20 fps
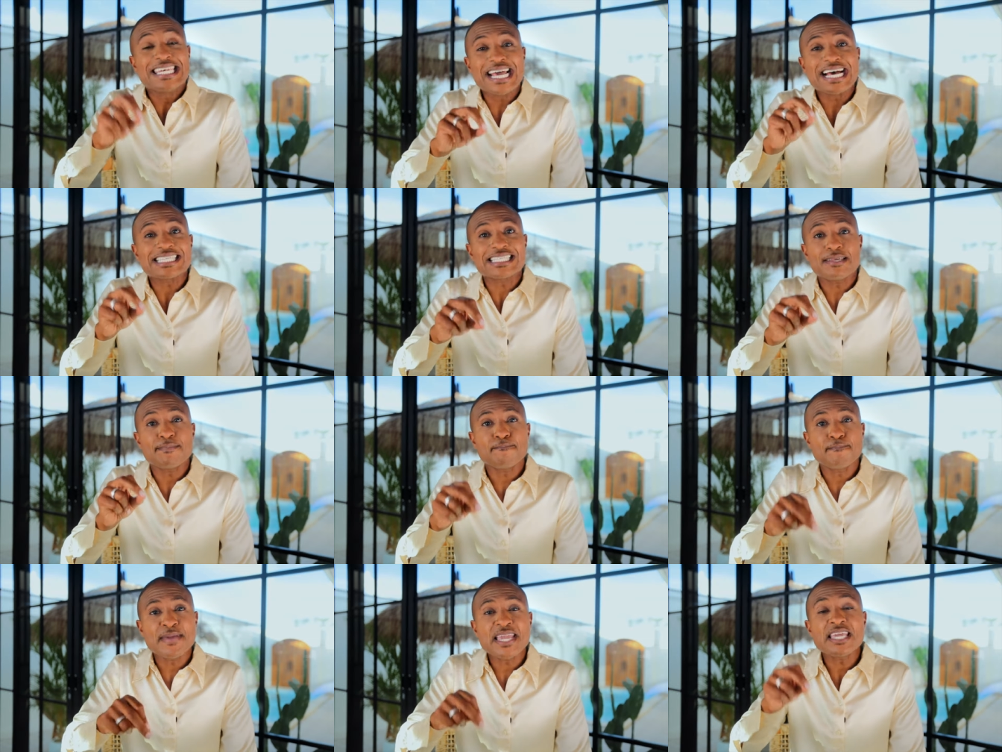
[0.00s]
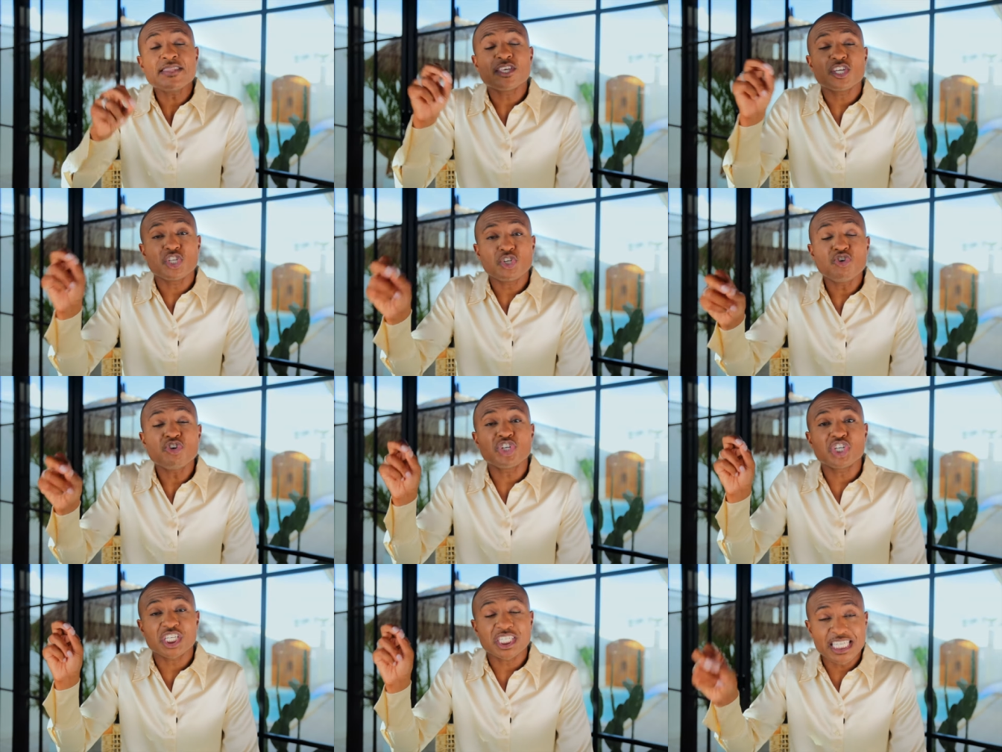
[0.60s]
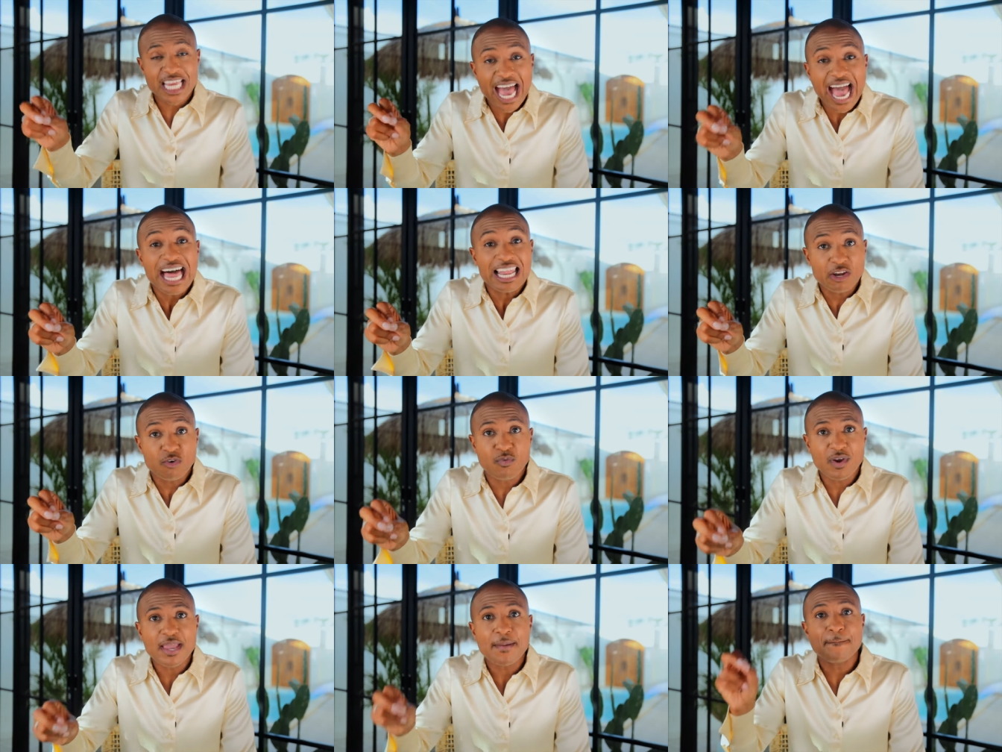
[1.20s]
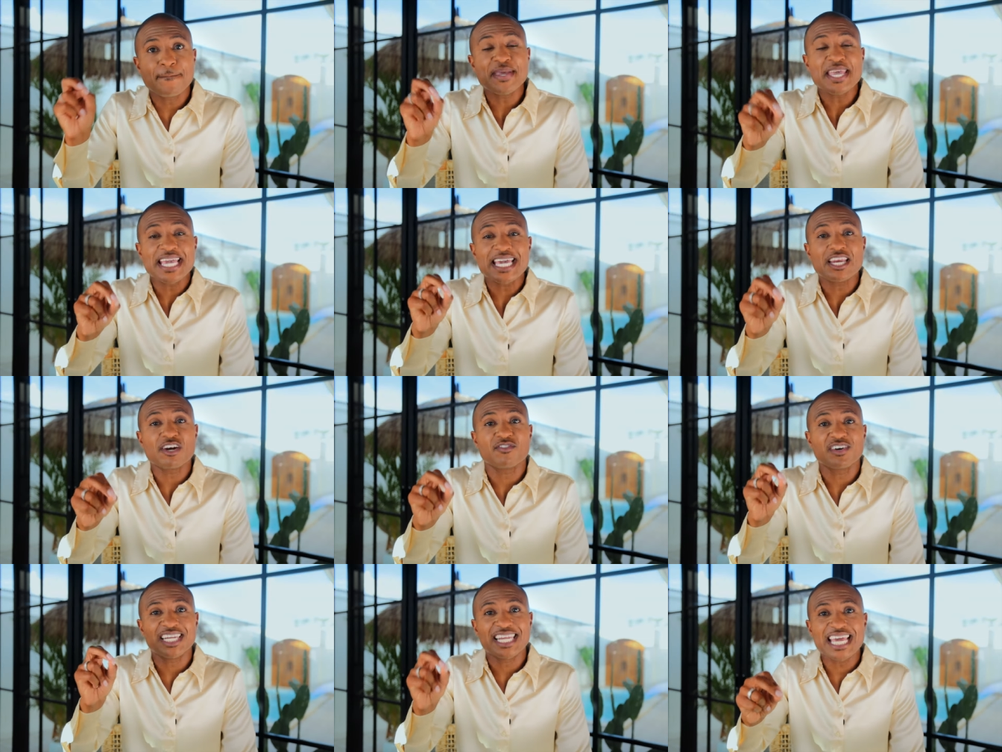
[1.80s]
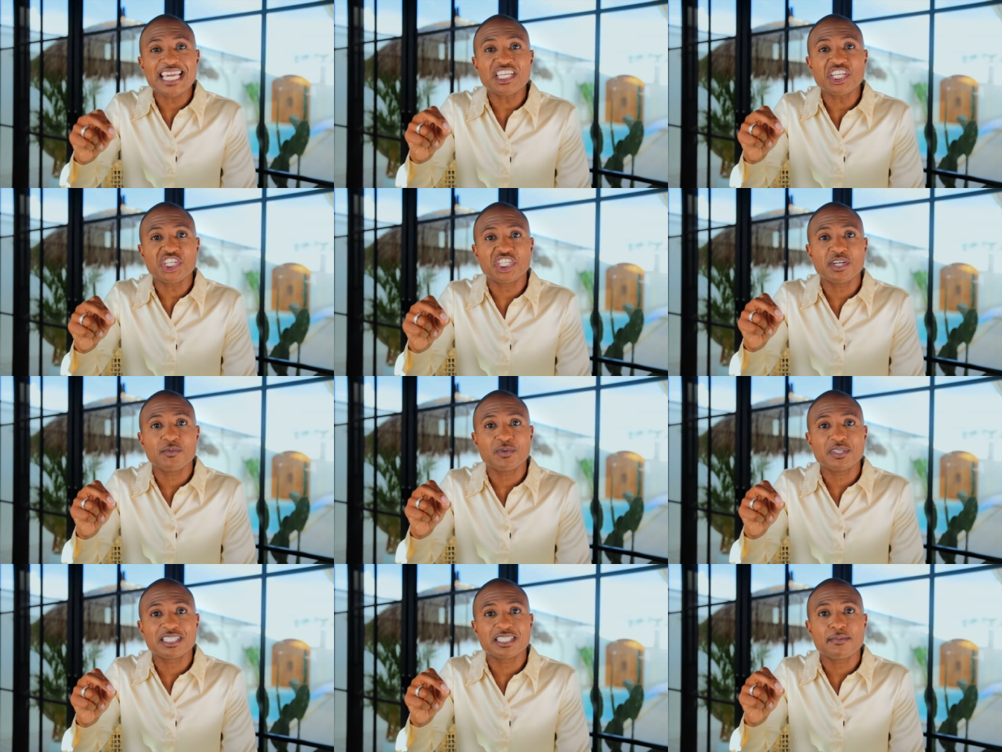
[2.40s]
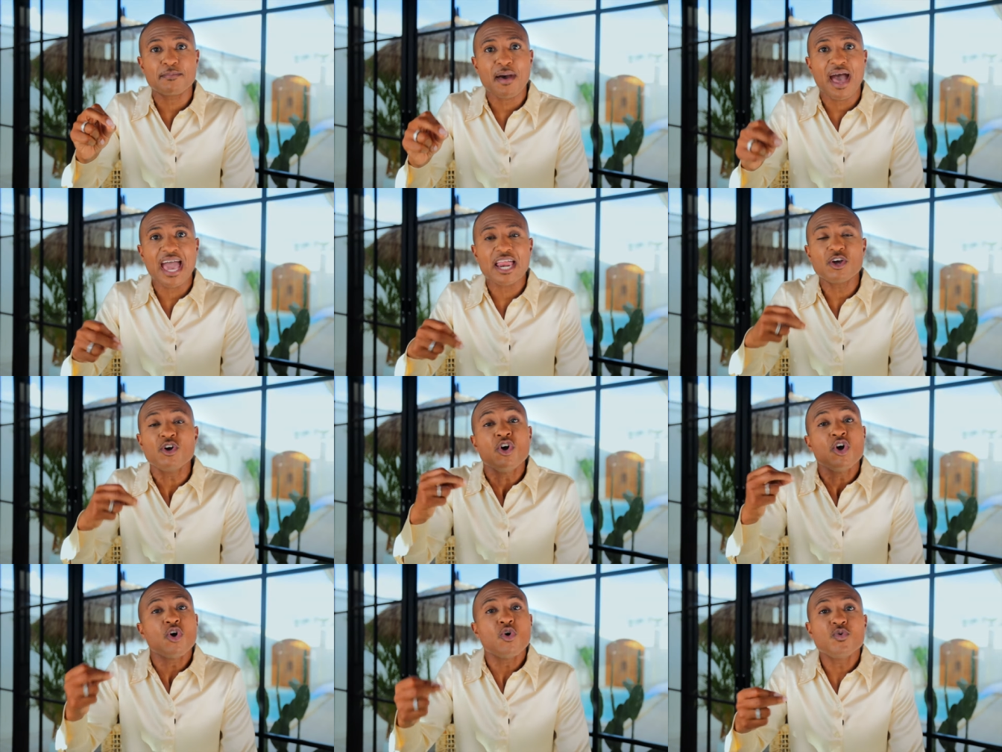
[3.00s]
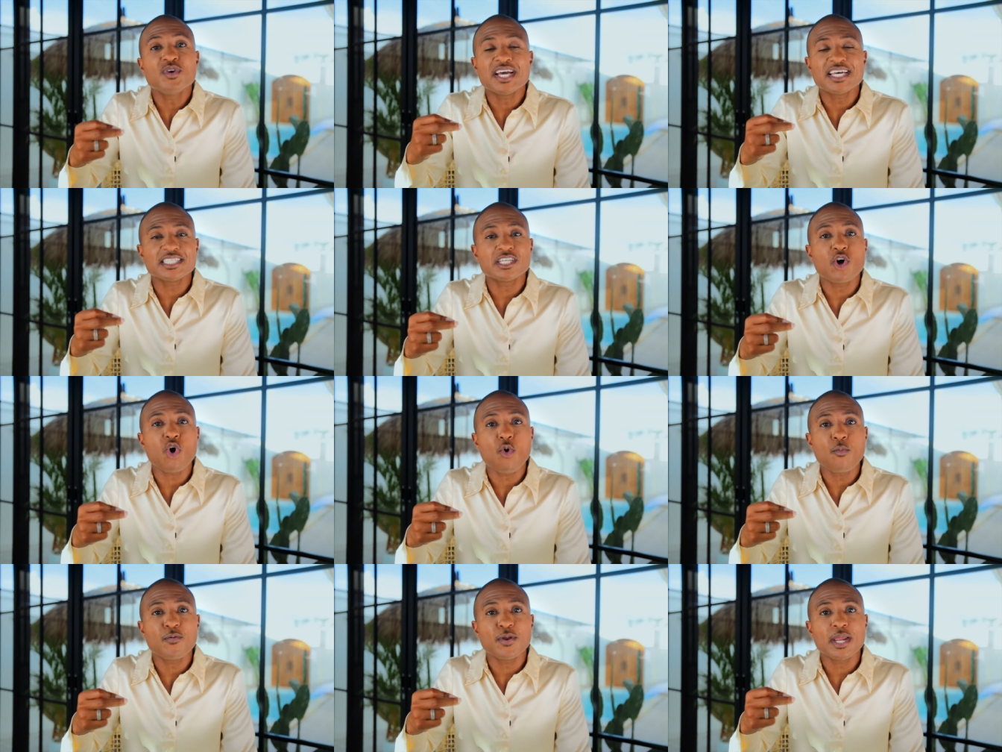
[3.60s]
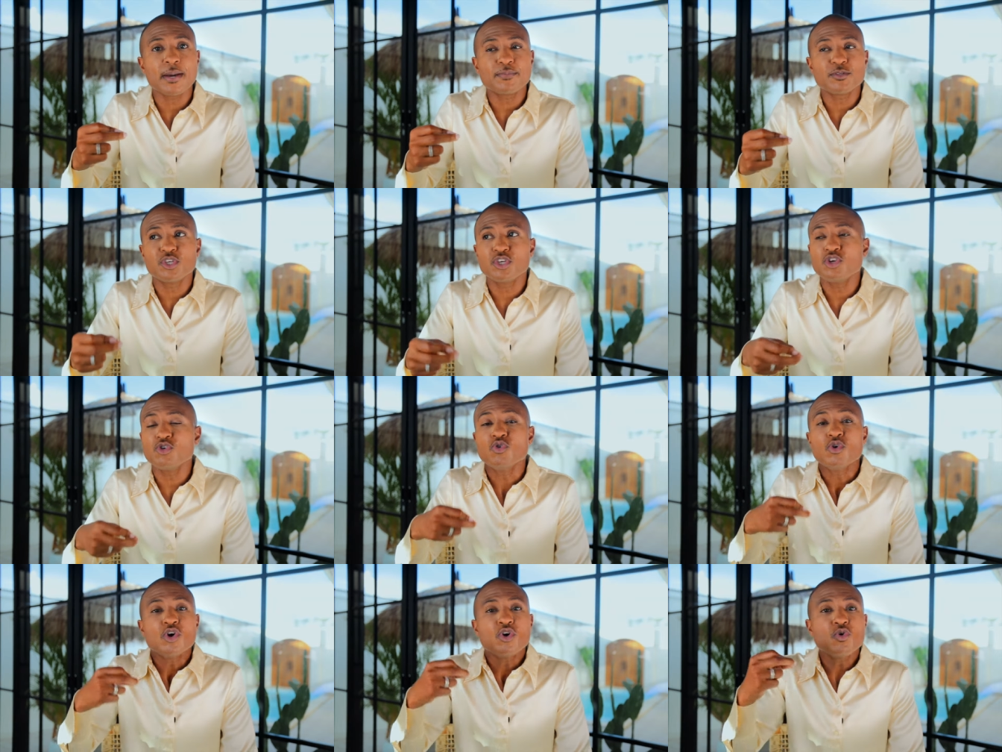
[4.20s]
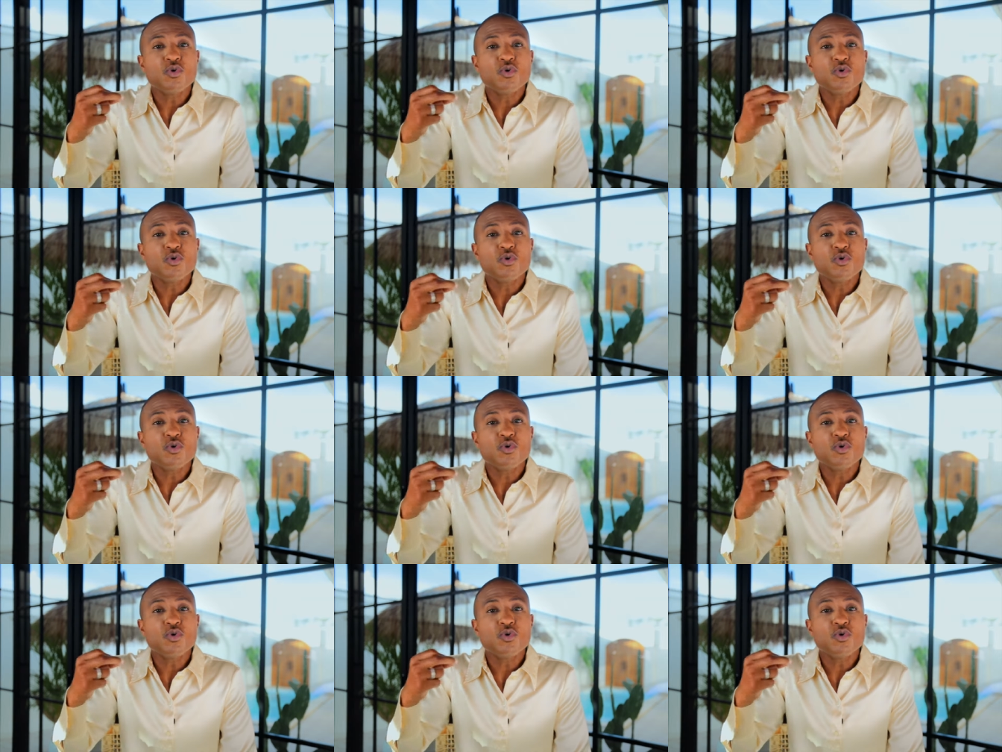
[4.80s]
Doesn't mean that you should tolerate being in a relationship with somebody who doesn't open up to you,